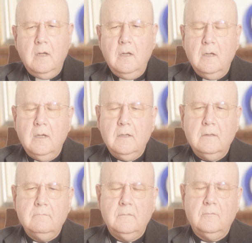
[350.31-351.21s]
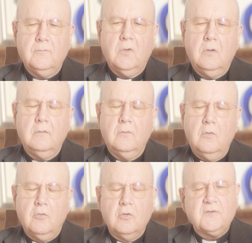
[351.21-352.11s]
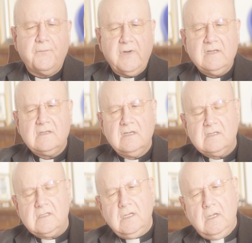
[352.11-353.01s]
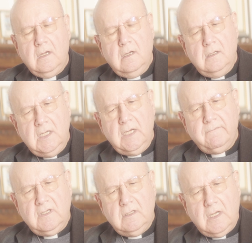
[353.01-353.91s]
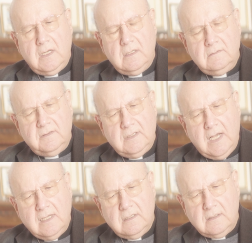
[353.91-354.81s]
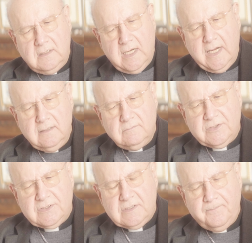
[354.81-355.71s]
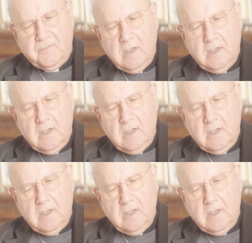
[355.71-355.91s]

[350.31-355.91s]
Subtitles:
Of course, Francis lived in other times